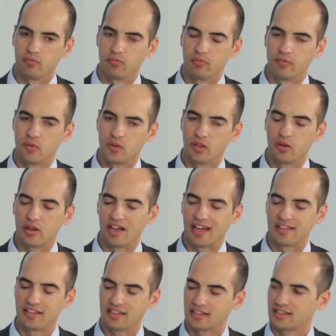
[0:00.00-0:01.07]

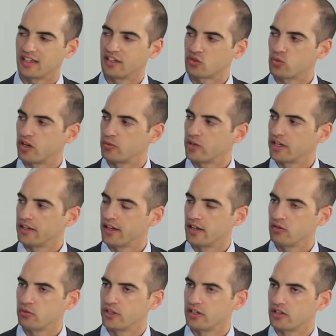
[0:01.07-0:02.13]
At this stage where right
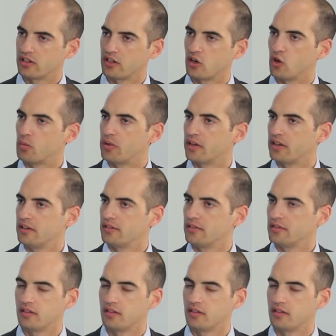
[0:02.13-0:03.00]
now we are open,